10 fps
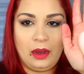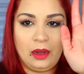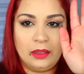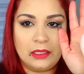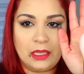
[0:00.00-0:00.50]

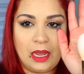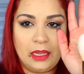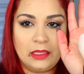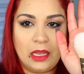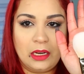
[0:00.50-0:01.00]
on the
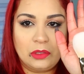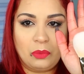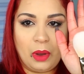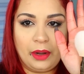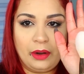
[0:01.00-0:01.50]
sides and it's
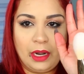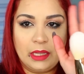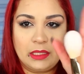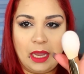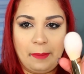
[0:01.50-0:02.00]
wider, and
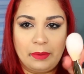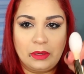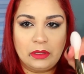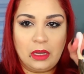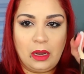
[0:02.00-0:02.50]
it
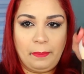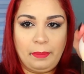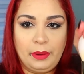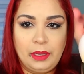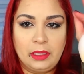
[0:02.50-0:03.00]
tapers
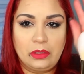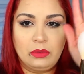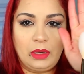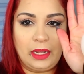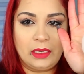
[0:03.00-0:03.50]
up
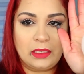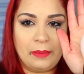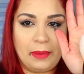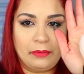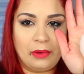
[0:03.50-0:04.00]
into like a
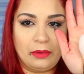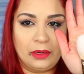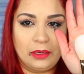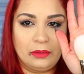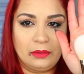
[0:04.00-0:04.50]

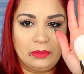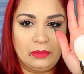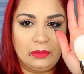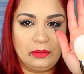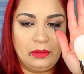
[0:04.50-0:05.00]
semi-rounded.
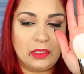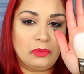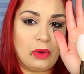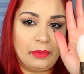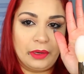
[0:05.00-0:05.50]

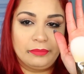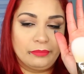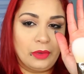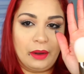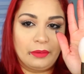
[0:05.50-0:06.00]
It's rounded,
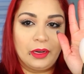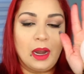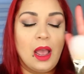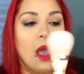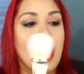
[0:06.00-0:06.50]
whatever.
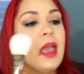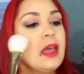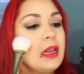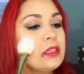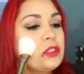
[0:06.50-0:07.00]

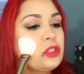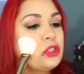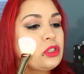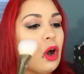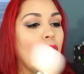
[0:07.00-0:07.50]
It is
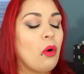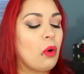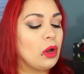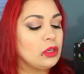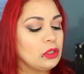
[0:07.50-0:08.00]

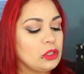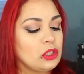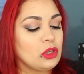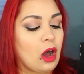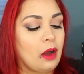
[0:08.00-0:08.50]
so
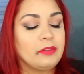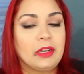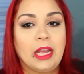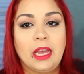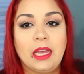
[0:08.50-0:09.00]

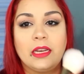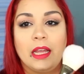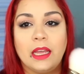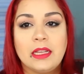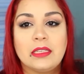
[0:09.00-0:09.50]
soft. It
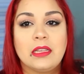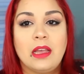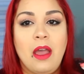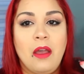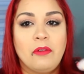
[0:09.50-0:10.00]
is
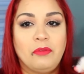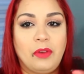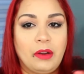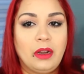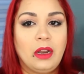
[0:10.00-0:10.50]

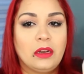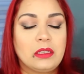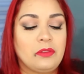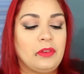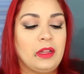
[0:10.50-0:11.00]
very
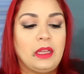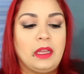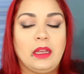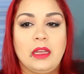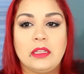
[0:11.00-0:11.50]
luxe
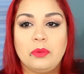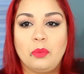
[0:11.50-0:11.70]
feeling. It's